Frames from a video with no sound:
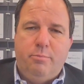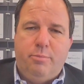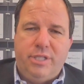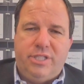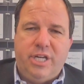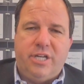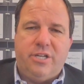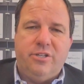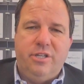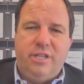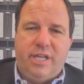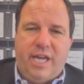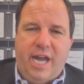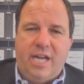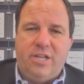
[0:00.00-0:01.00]
particularly
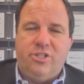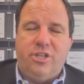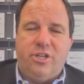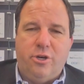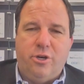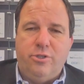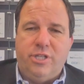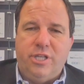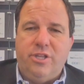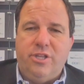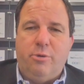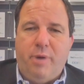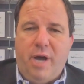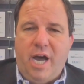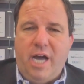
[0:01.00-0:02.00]
the cash that goes in
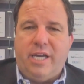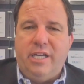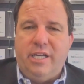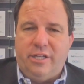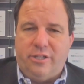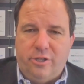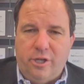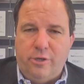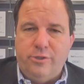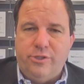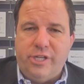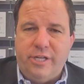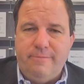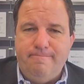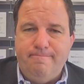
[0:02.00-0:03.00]
their pocket at
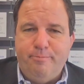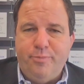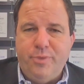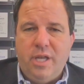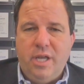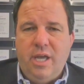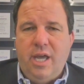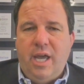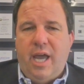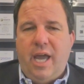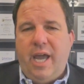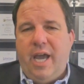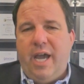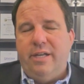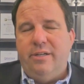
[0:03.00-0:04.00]
closing.
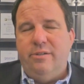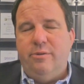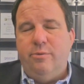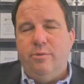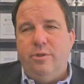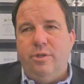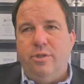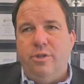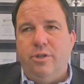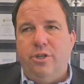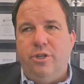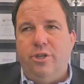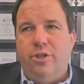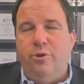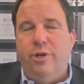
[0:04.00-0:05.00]
And
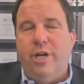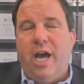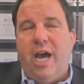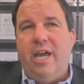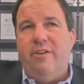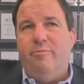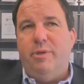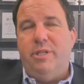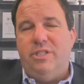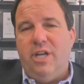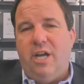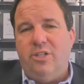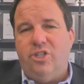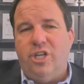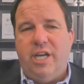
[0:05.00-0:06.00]
you and I have been
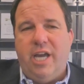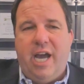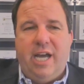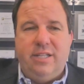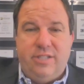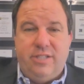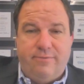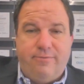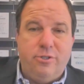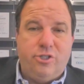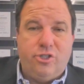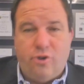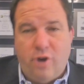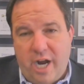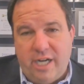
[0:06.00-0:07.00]
touching on different
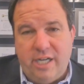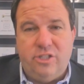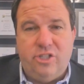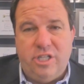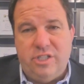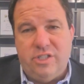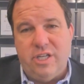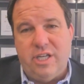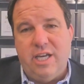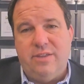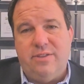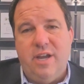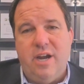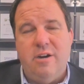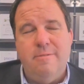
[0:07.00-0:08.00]
strategies to
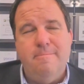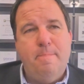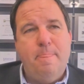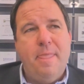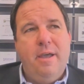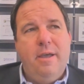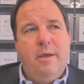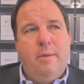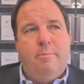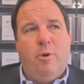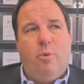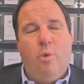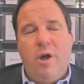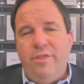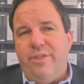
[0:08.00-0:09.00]
get there.
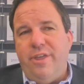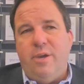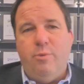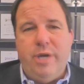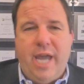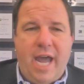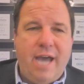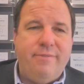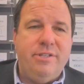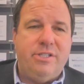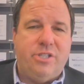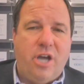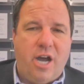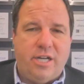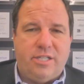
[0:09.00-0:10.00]
But one thing we
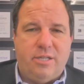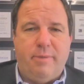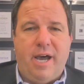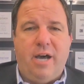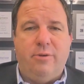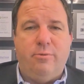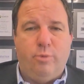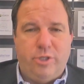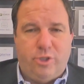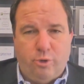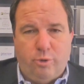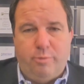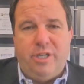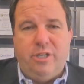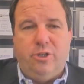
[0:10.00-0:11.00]
haven't talked about, which
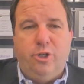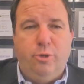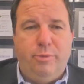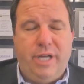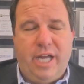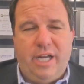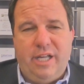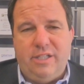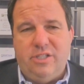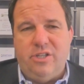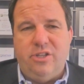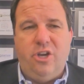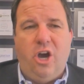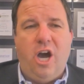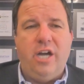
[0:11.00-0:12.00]
will be illuminating to
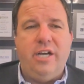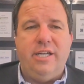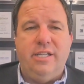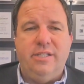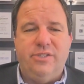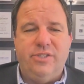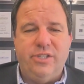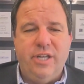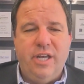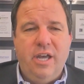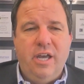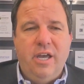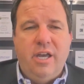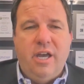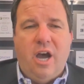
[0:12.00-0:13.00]
the audience,
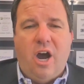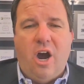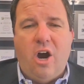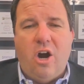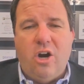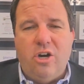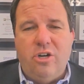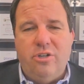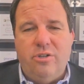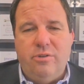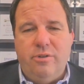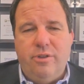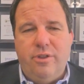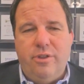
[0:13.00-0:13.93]
are